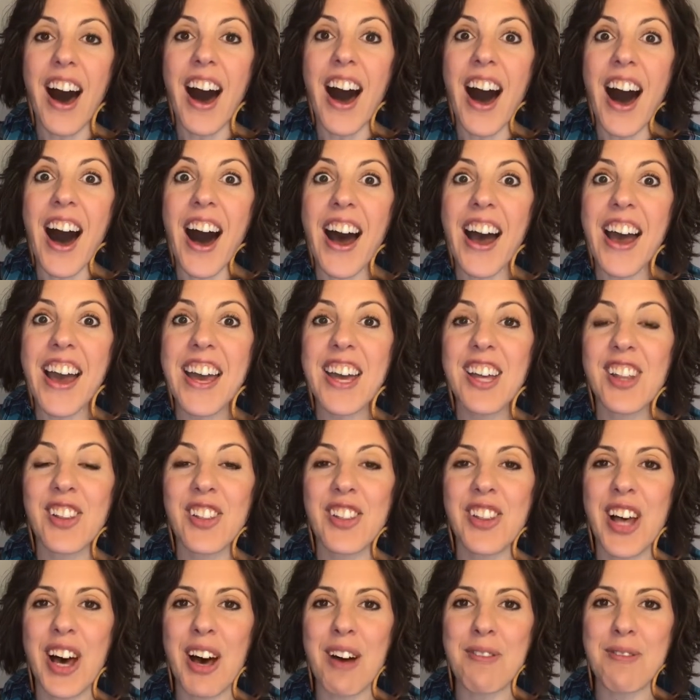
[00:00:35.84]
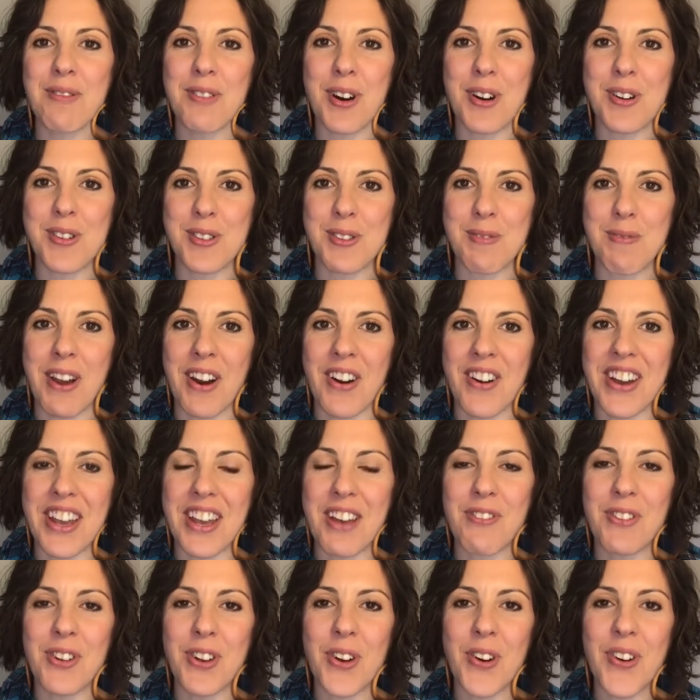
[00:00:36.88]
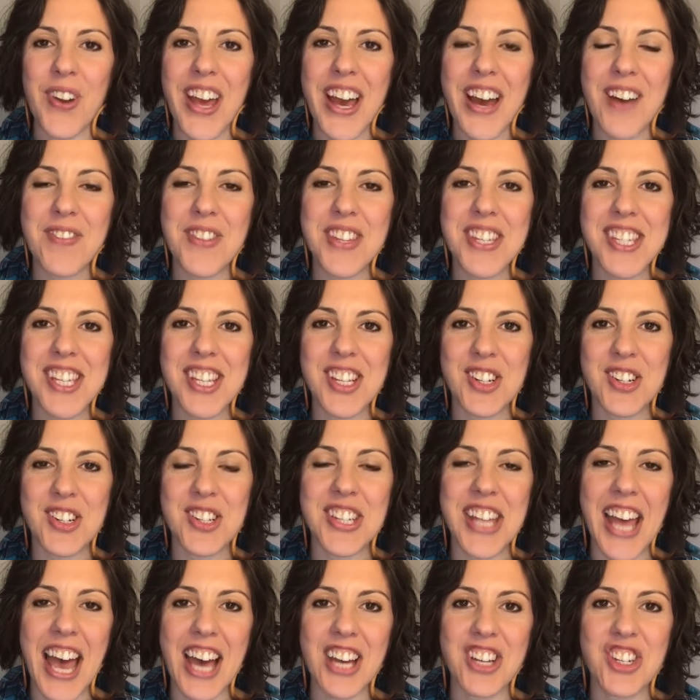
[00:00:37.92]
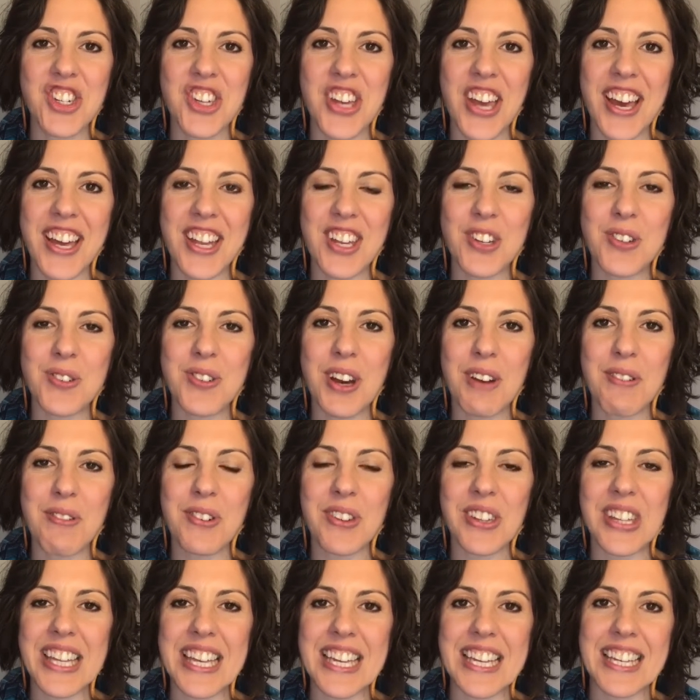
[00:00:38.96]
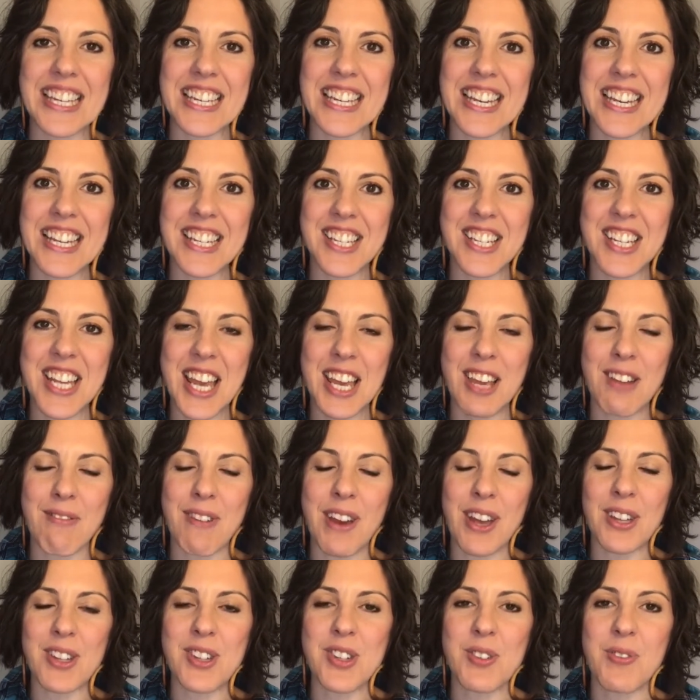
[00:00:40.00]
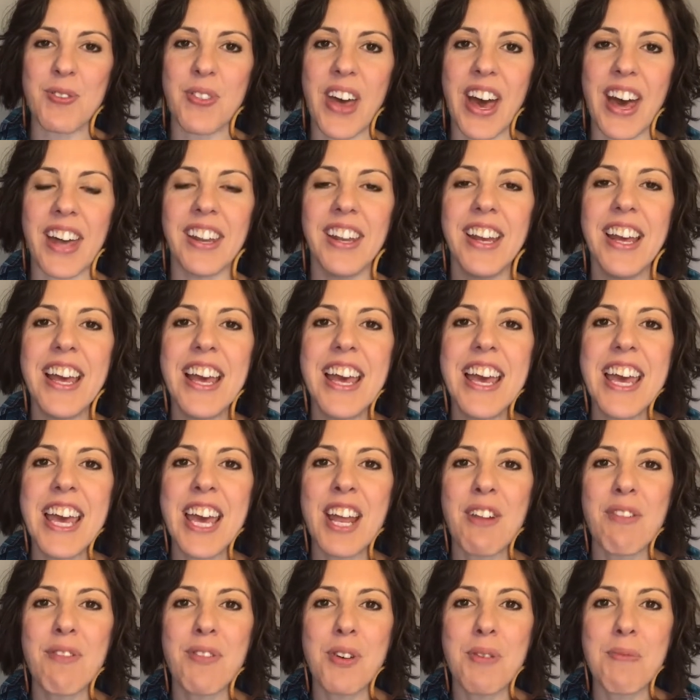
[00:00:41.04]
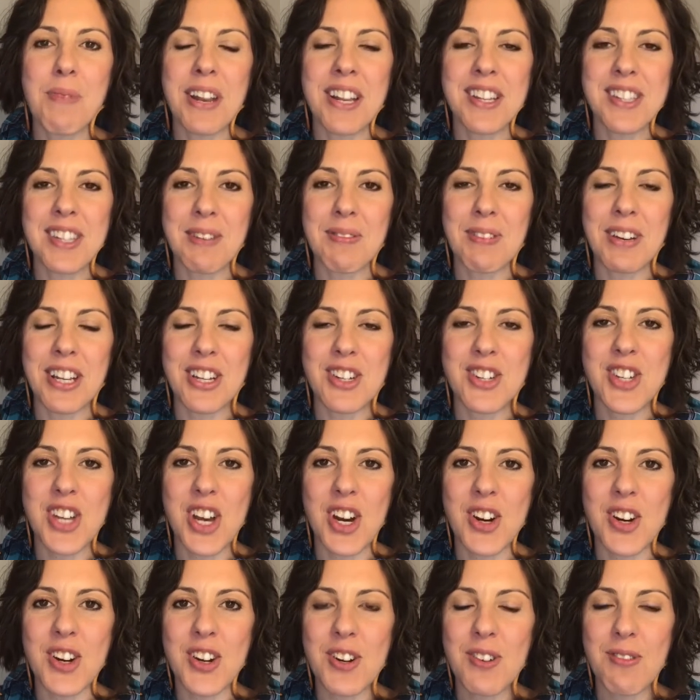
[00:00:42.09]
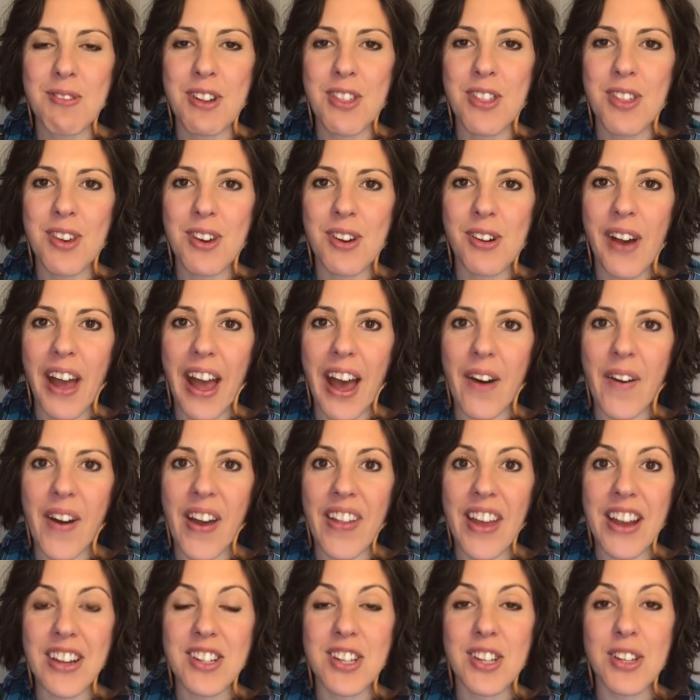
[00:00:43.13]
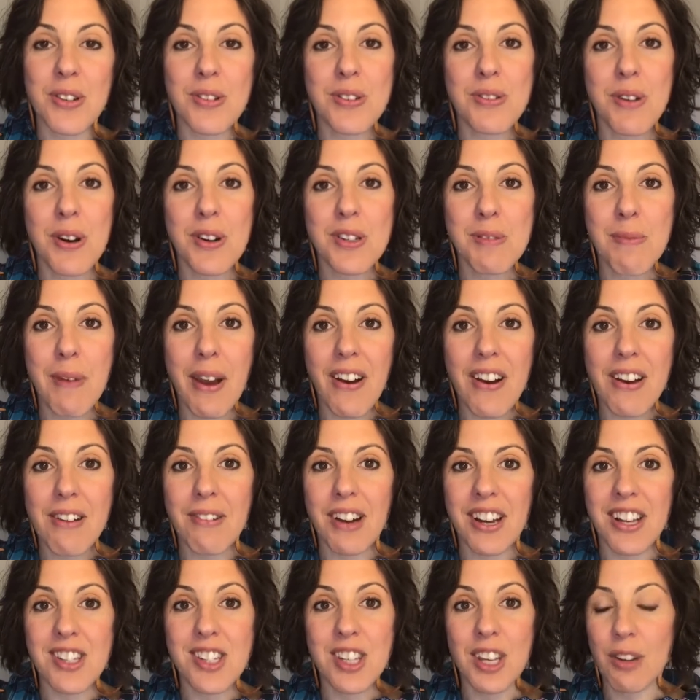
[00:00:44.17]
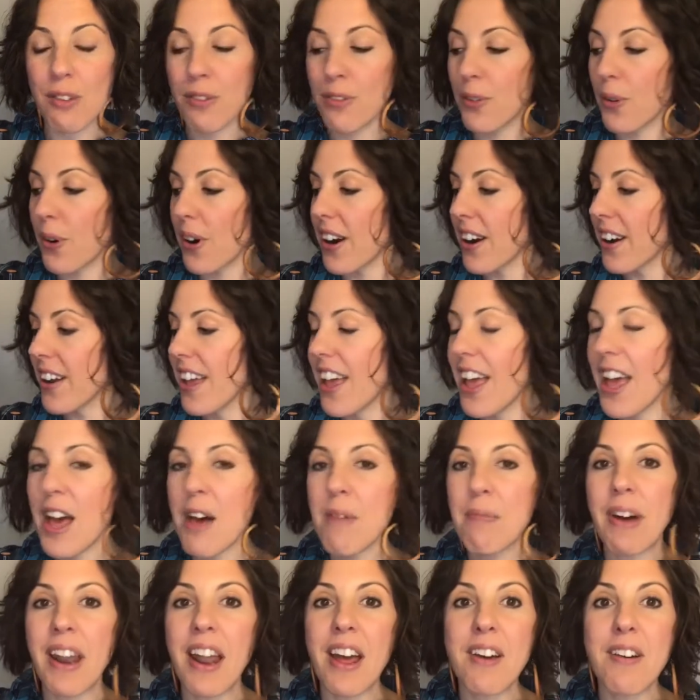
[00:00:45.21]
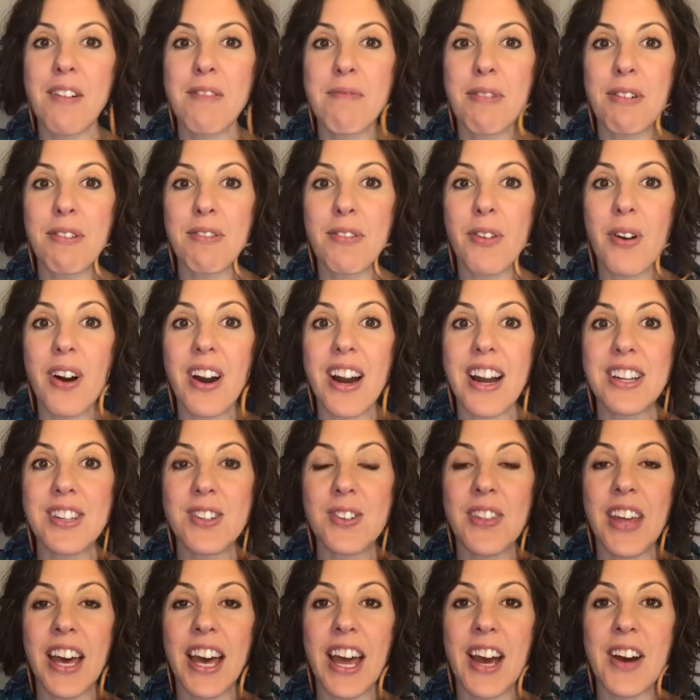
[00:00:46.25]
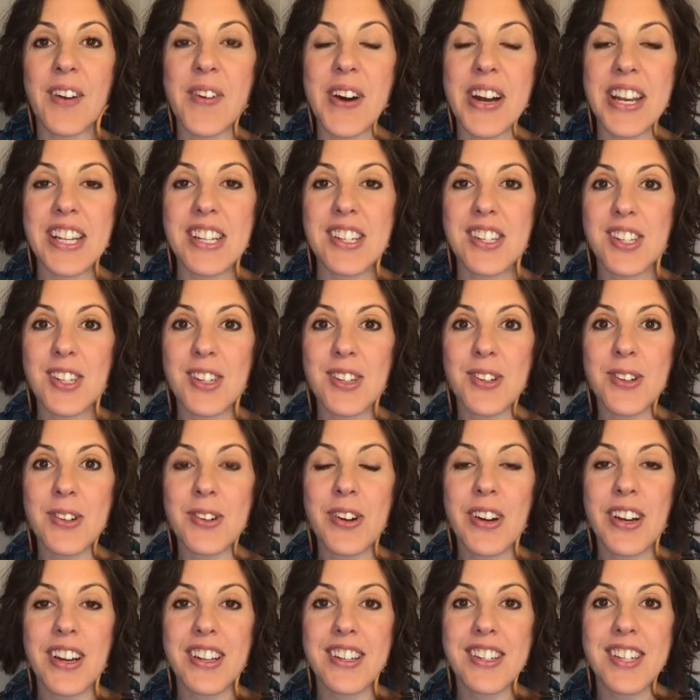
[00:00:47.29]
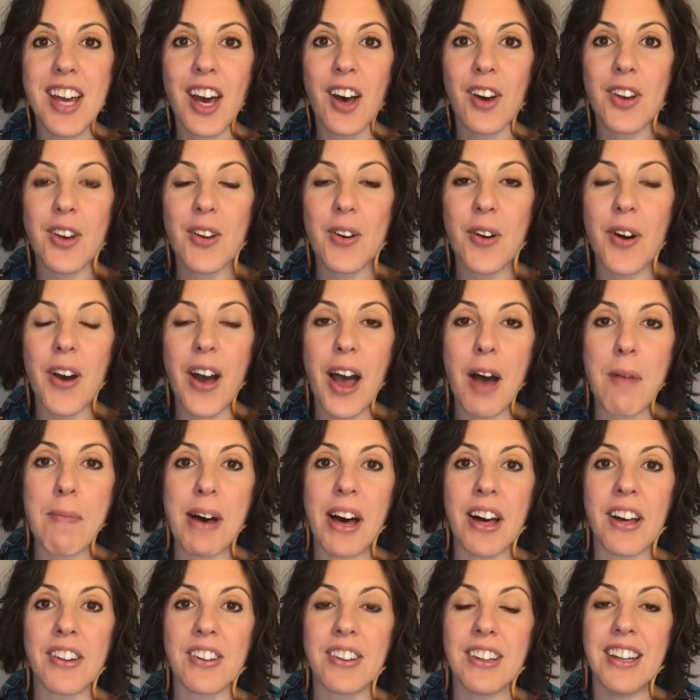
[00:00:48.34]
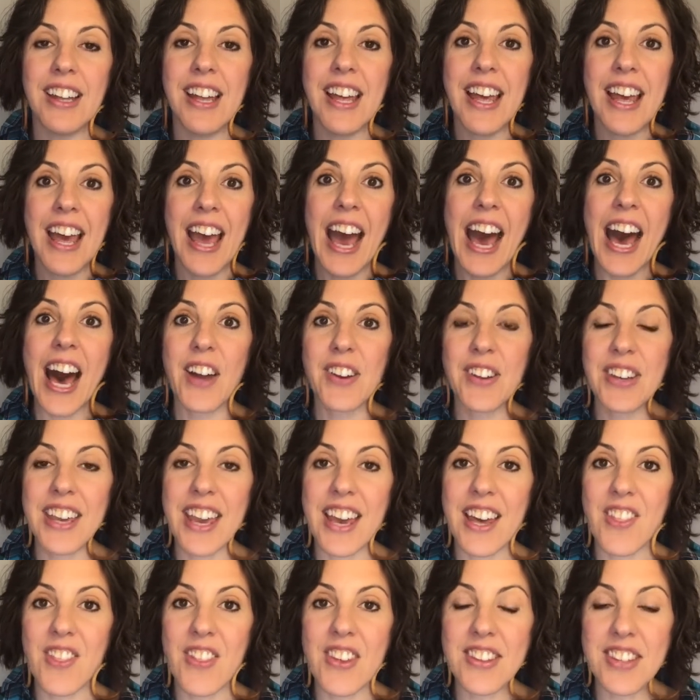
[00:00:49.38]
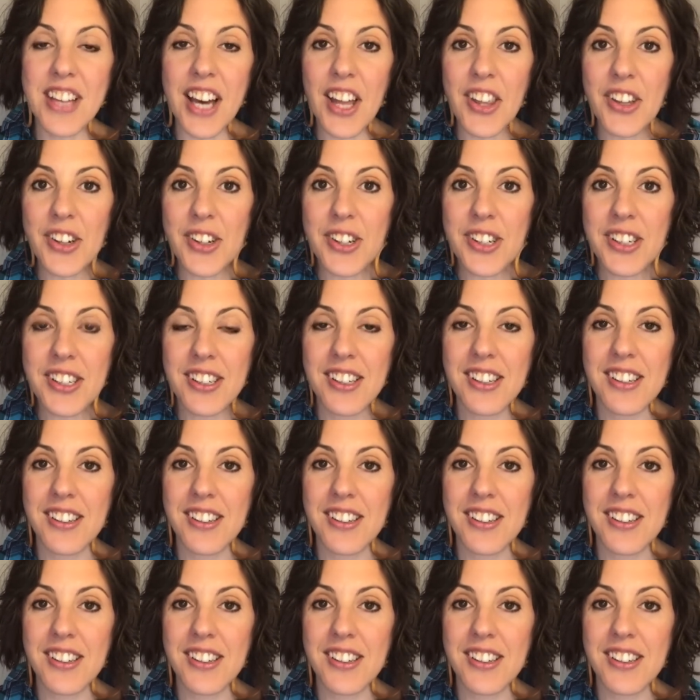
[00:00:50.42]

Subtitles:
I love rosemary. If you don't have this in your stash yet, you definitely need to take advantage of that. In a few minutes, I'm going to share with you how I like to use rosemary, what it's good for. But before I do that, I wanted to tell you about how to get these other